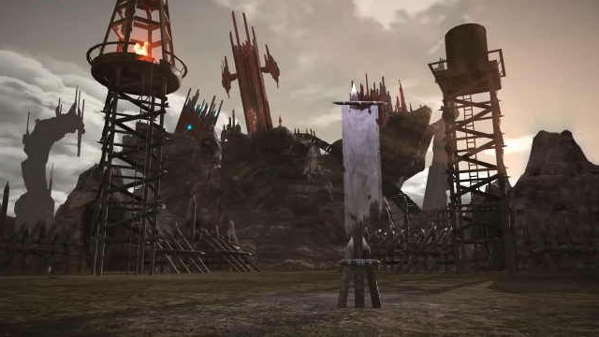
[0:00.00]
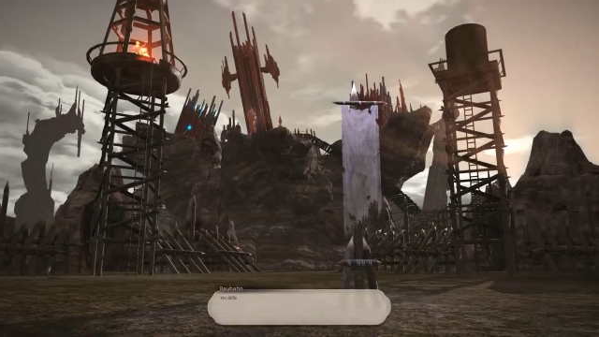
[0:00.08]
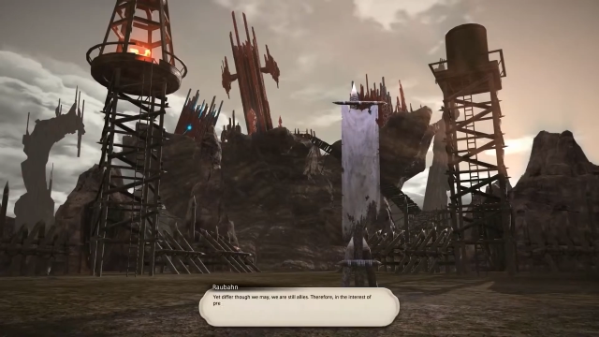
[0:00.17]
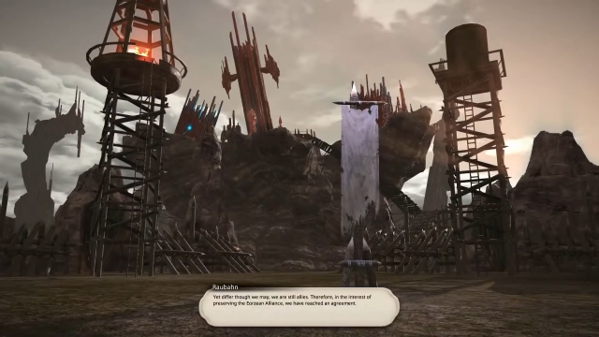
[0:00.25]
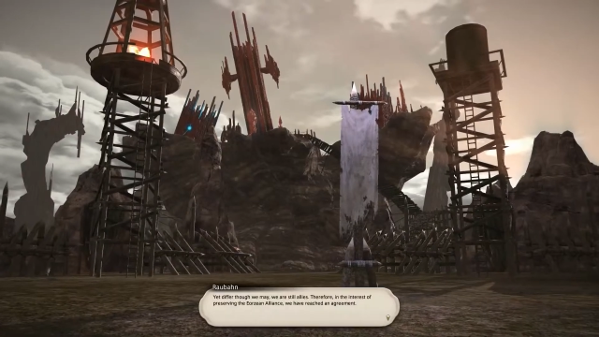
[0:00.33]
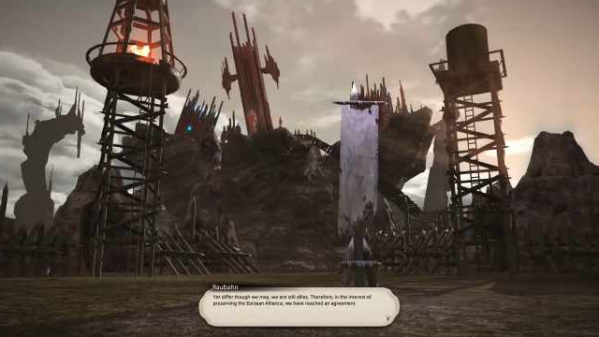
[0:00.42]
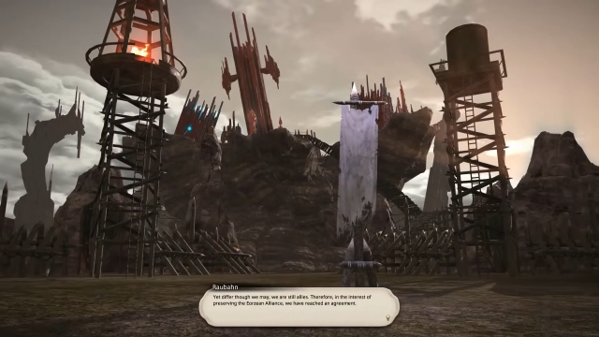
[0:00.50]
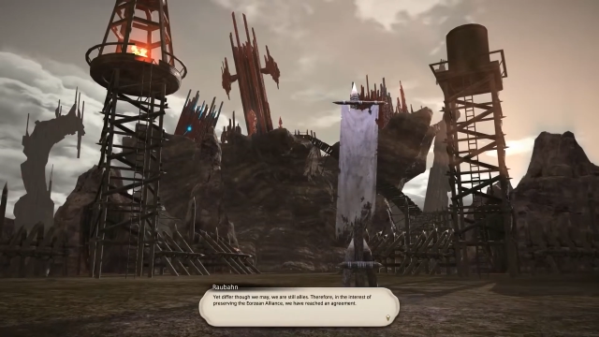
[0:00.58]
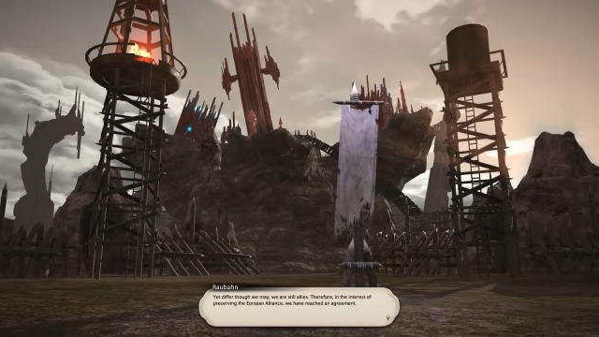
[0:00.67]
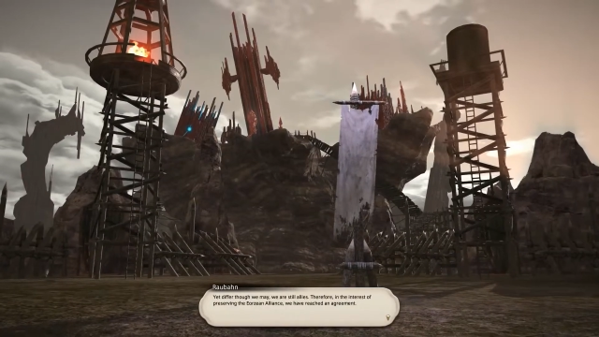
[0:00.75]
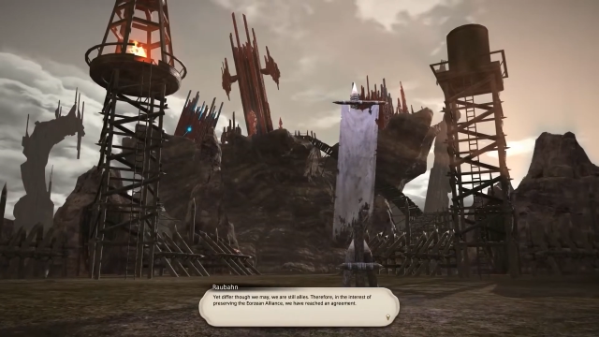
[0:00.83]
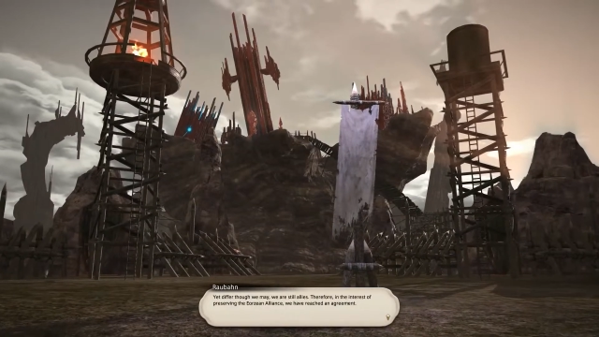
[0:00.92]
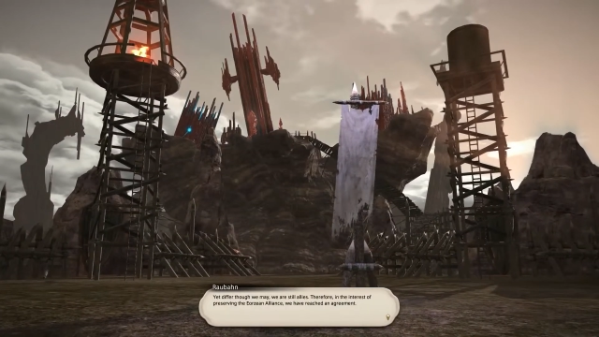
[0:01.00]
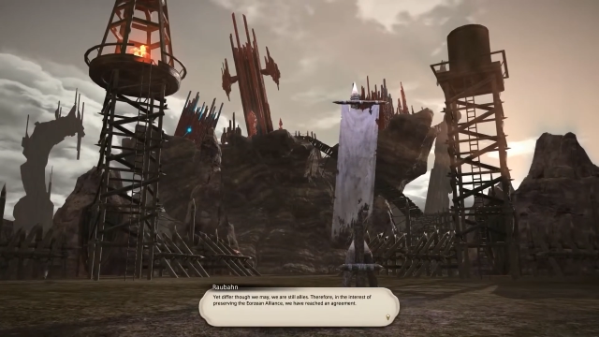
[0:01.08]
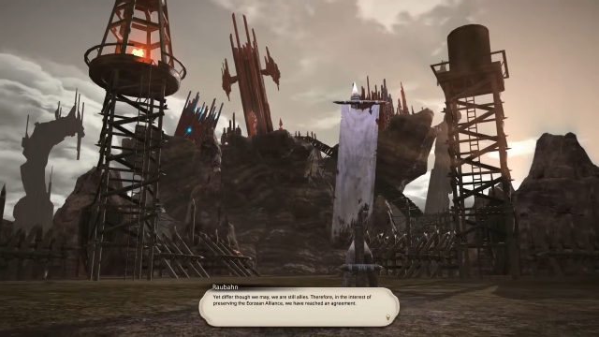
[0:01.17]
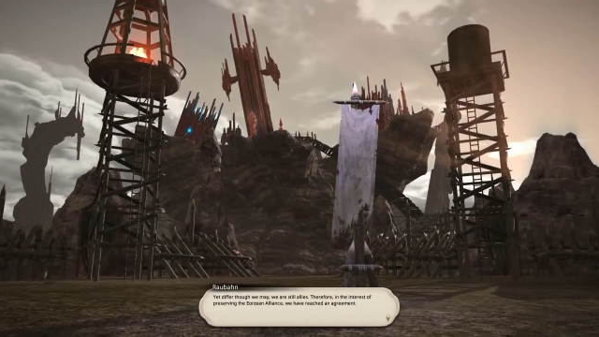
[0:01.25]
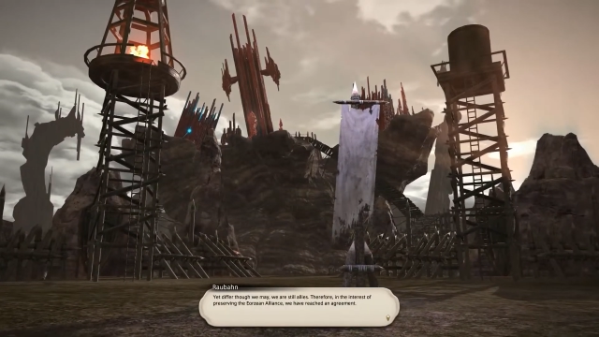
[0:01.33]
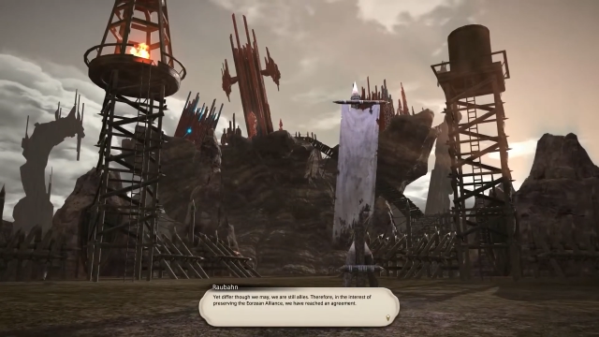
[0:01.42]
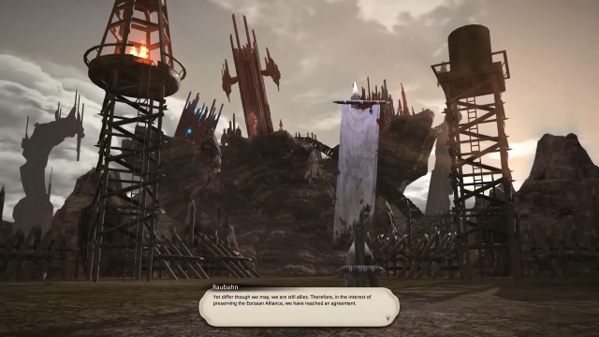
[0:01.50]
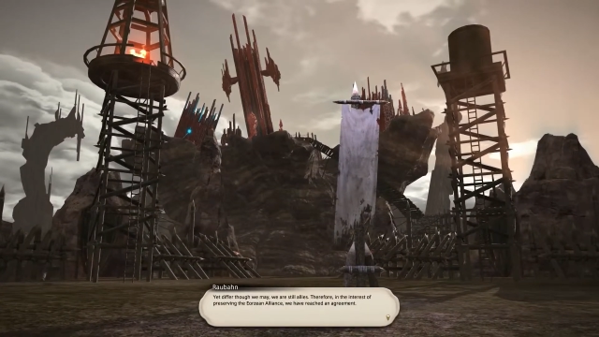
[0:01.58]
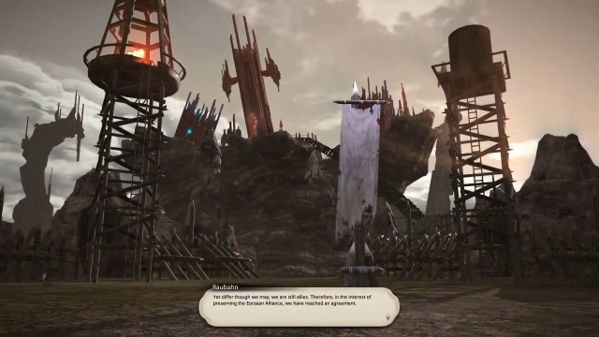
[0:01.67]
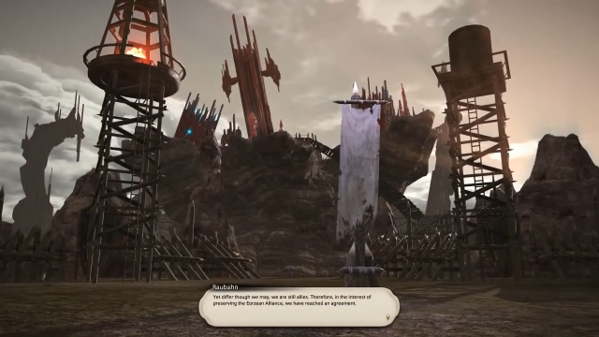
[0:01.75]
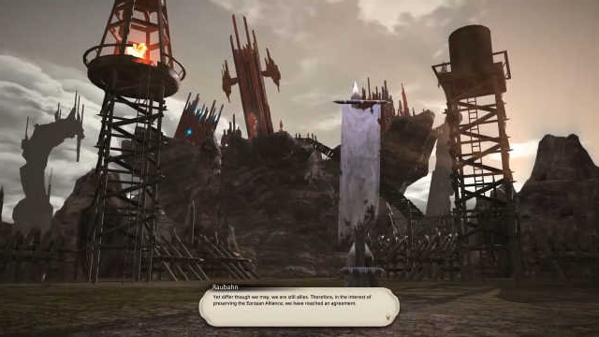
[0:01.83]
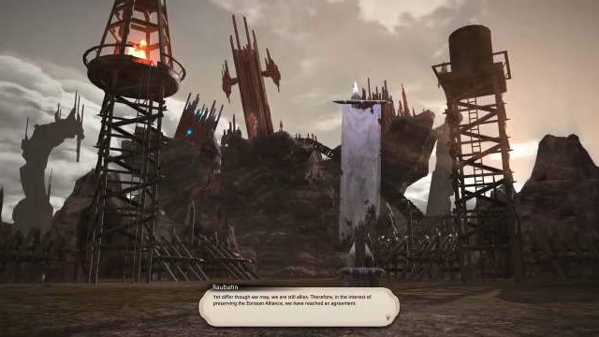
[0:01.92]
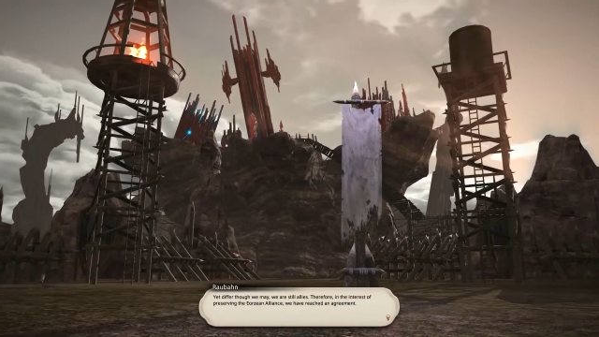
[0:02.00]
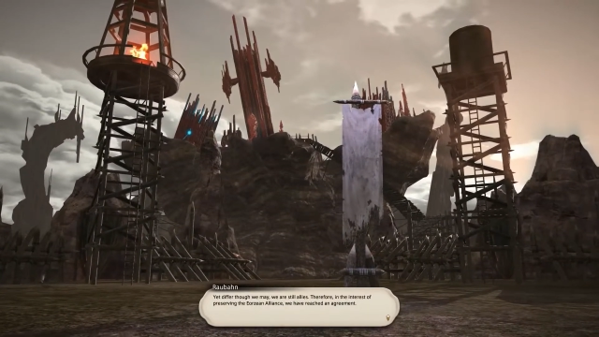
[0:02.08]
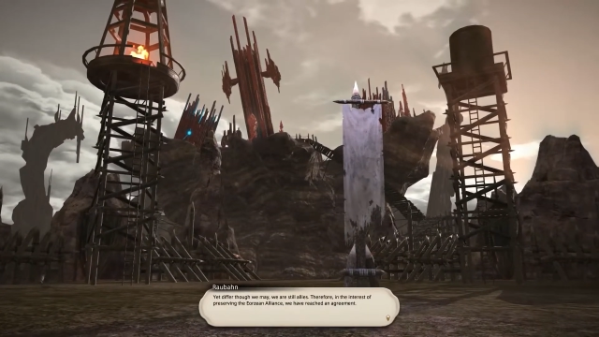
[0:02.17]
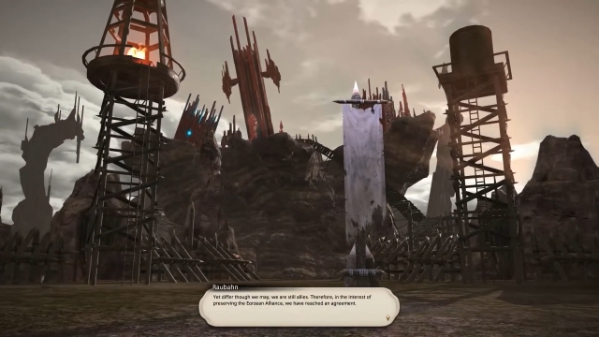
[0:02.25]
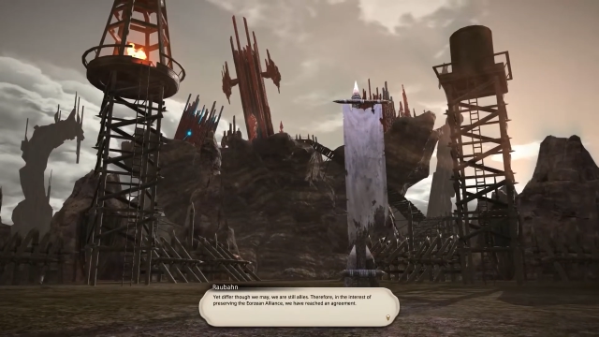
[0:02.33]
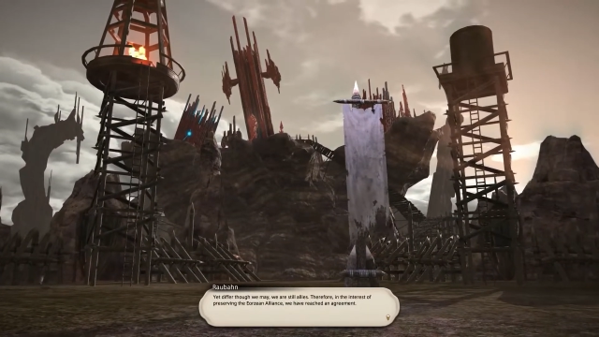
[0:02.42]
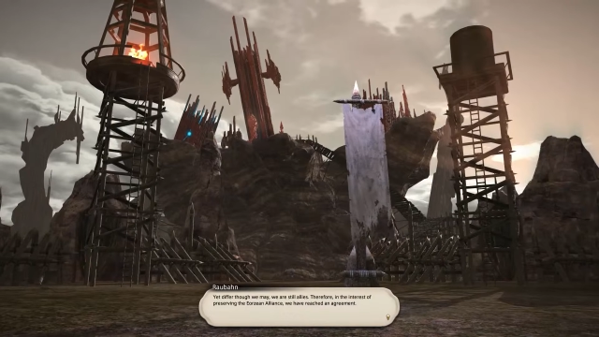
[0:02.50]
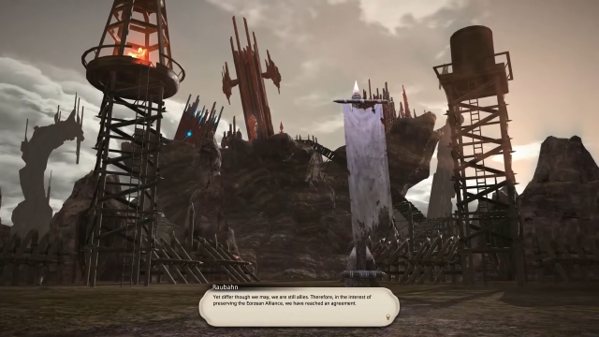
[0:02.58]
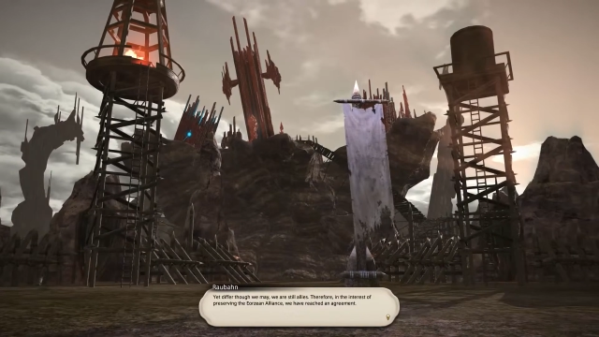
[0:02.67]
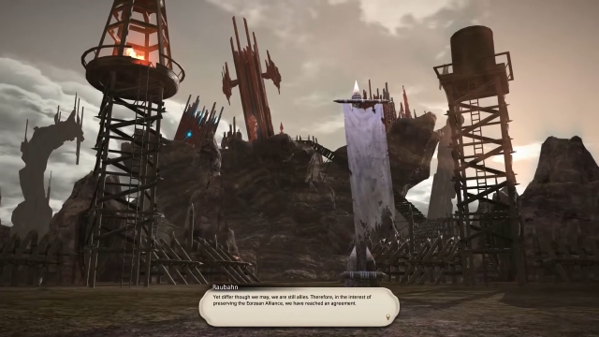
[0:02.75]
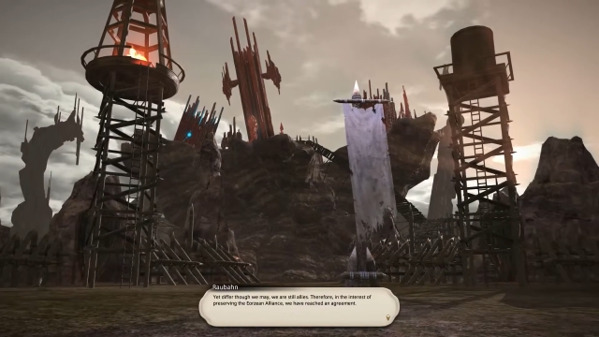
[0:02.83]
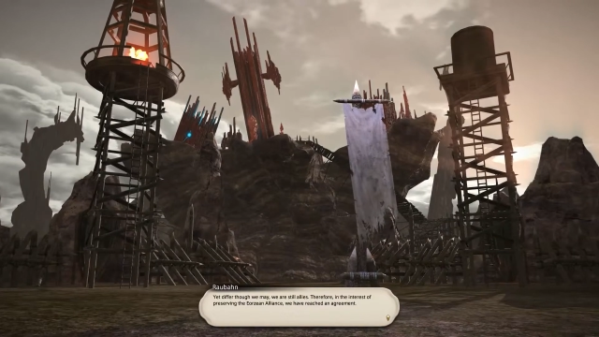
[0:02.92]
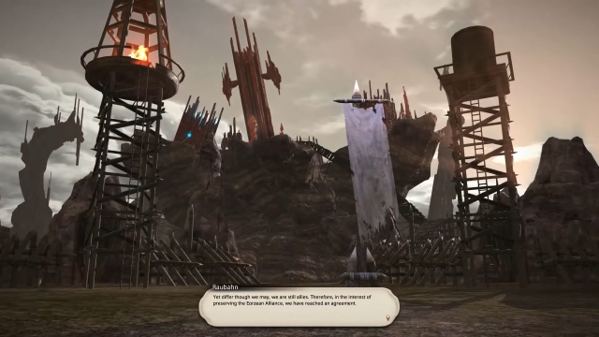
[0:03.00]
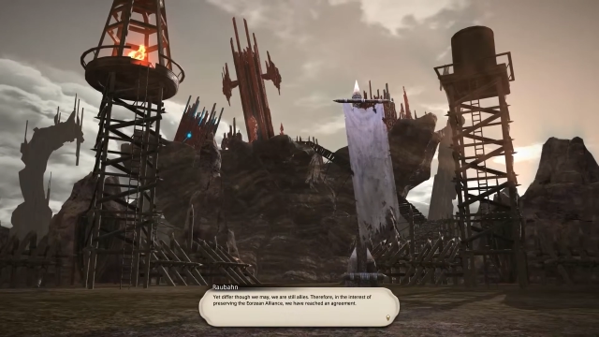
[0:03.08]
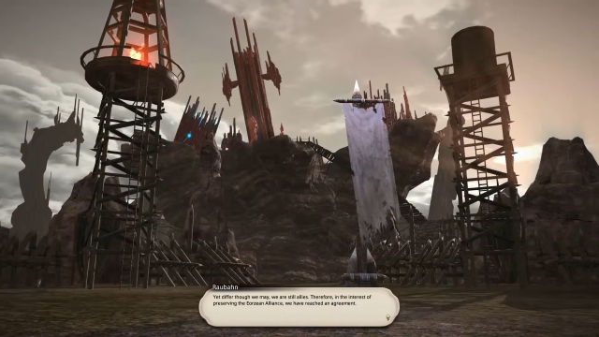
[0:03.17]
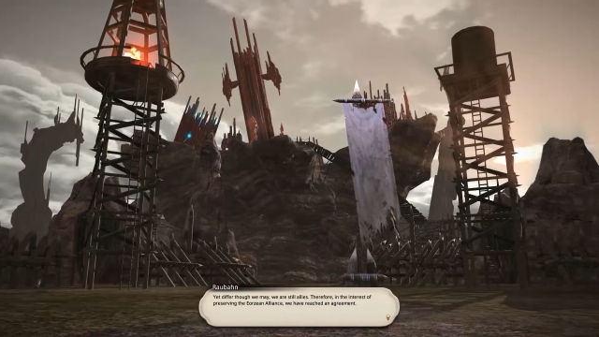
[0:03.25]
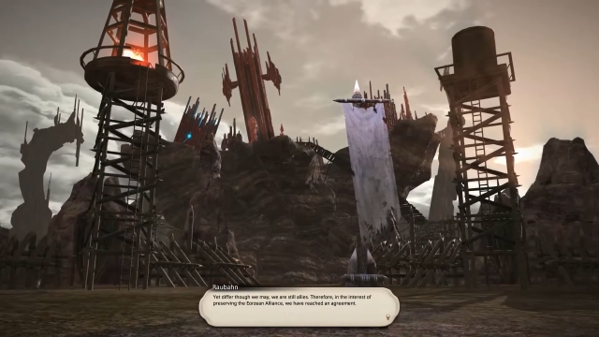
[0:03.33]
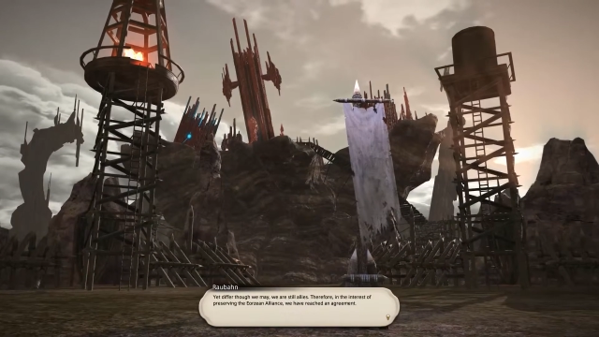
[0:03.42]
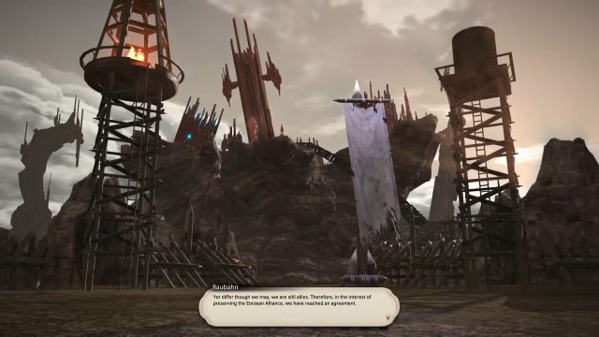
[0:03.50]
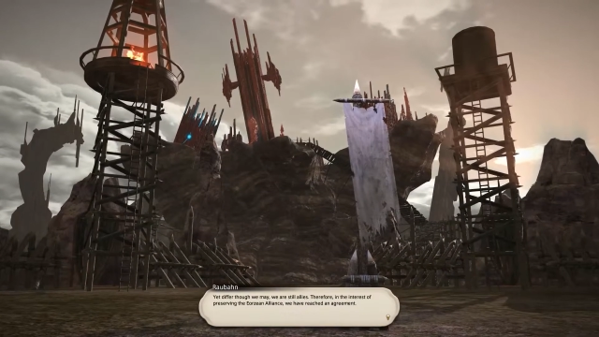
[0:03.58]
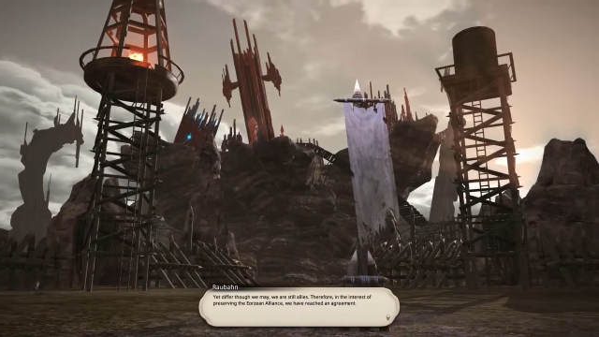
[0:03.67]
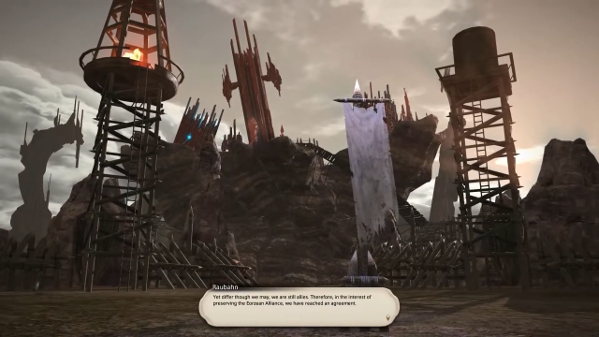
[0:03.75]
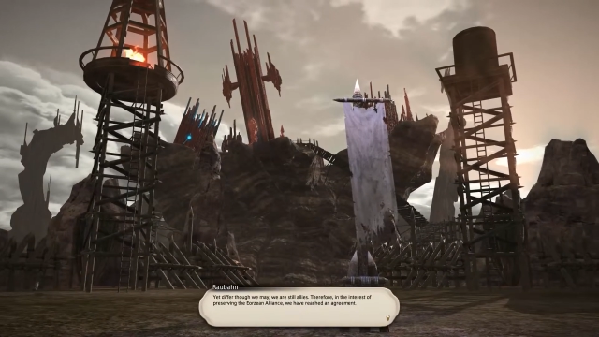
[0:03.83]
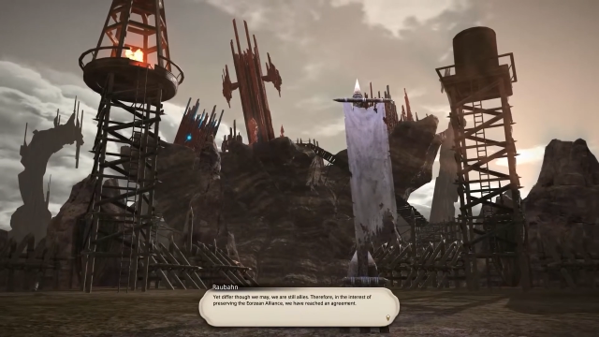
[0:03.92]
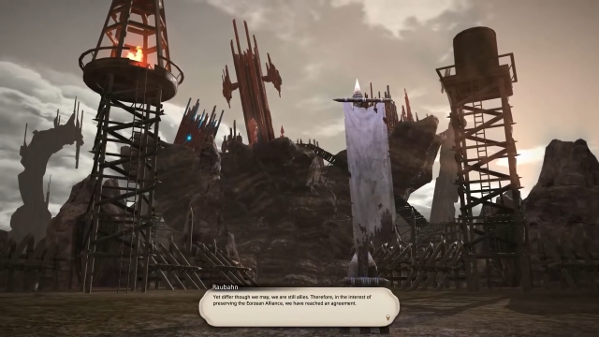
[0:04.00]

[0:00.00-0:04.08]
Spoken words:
(no speaker visible)